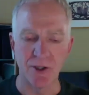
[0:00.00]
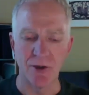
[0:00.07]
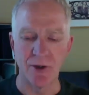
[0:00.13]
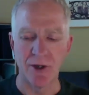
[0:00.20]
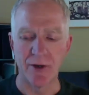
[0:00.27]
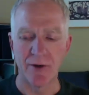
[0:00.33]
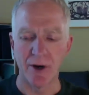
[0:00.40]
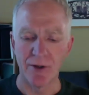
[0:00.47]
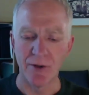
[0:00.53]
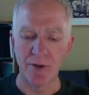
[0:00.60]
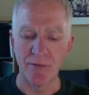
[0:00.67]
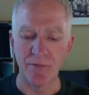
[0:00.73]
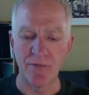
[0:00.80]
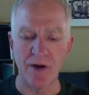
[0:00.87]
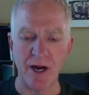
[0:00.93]
are you
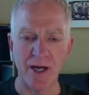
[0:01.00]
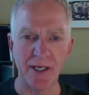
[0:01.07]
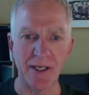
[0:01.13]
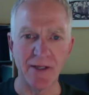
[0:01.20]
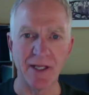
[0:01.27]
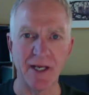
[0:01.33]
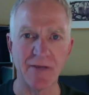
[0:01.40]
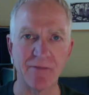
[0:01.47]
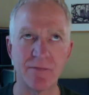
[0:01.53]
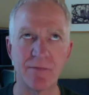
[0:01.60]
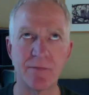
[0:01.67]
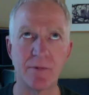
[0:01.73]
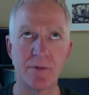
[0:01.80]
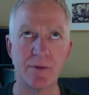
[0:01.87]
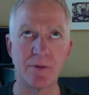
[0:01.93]
finding that
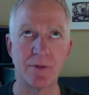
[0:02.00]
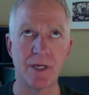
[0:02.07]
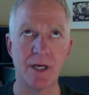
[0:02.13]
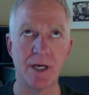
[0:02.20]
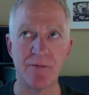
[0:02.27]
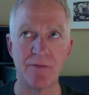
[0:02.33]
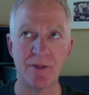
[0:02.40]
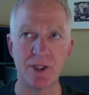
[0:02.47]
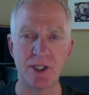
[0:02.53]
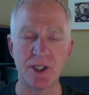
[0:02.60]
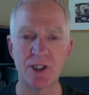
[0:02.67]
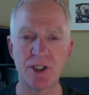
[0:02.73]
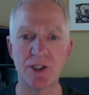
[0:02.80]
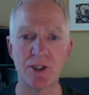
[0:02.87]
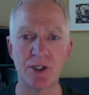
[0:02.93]

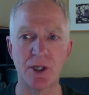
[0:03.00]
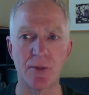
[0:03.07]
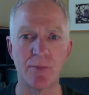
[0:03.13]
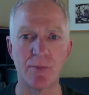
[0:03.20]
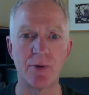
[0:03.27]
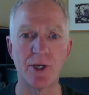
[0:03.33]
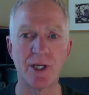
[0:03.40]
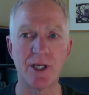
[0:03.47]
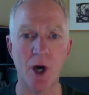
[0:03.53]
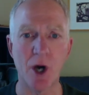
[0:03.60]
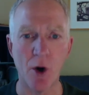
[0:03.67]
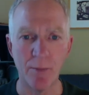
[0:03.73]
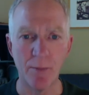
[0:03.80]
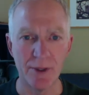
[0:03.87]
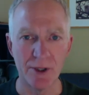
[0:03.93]
physicians are pretty
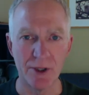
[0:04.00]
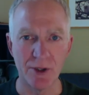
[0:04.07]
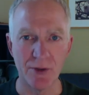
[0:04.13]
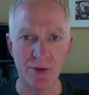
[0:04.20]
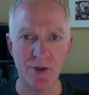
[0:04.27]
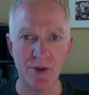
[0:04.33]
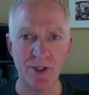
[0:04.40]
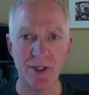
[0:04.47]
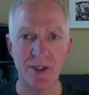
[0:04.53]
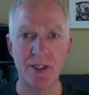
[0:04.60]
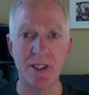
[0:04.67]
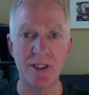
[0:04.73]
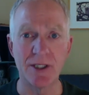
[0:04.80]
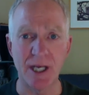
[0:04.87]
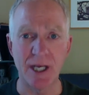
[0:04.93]
open to
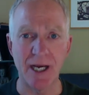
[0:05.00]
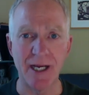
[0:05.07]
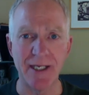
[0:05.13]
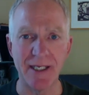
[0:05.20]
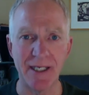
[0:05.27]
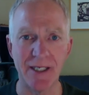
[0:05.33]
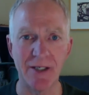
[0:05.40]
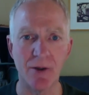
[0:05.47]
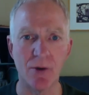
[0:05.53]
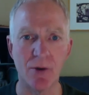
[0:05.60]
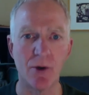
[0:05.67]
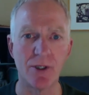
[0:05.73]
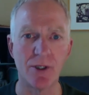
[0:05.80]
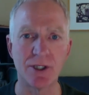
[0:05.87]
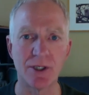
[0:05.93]
this idea,
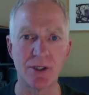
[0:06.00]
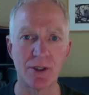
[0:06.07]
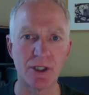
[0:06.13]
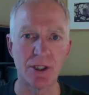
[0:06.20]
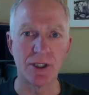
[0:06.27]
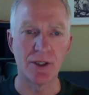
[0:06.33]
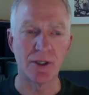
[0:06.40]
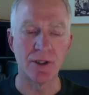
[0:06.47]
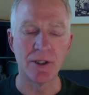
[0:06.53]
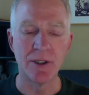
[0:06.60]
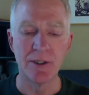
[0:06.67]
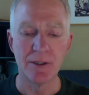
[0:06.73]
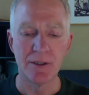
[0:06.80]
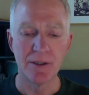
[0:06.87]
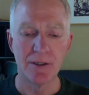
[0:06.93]
or is there still
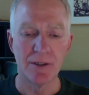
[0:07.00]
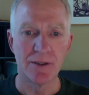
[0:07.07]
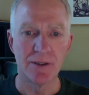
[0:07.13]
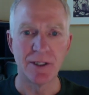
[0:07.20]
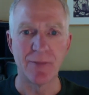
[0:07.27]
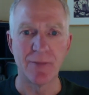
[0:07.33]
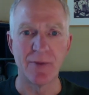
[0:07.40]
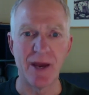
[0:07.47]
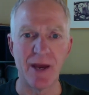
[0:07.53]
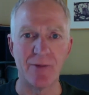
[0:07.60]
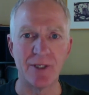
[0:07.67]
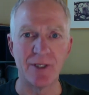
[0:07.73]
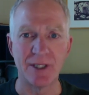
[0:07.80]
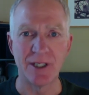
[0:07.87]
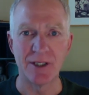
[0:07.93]
some of that
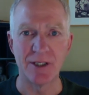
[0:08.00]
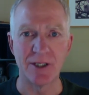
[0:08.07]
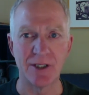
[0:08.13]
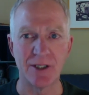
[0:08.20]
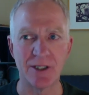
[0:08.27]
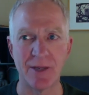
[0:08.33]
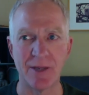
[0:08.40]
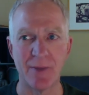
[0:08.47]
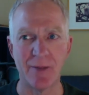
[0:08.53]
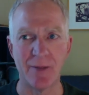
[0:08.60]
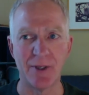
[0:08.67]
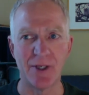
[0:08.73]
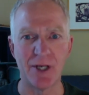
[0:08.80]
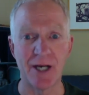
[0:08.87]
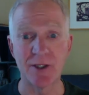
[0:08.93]
resistance that
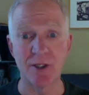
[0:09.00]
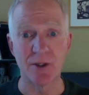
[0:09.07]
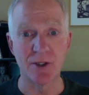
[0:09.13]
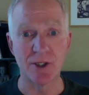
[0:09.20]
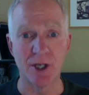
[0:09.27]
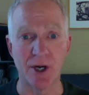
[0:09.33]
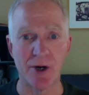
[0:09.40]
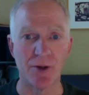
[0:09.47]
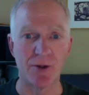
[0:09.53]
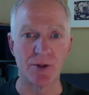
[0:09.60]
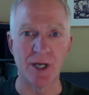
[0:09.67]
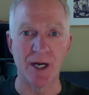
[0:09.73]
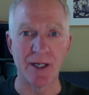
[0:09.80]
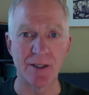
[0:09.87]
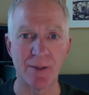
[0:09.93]
maybe Dr. Sarno
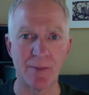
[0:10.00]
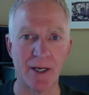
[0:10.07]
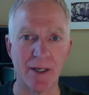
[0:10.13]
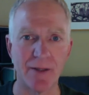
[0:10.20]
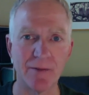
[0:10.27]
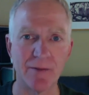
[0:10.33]
talked about?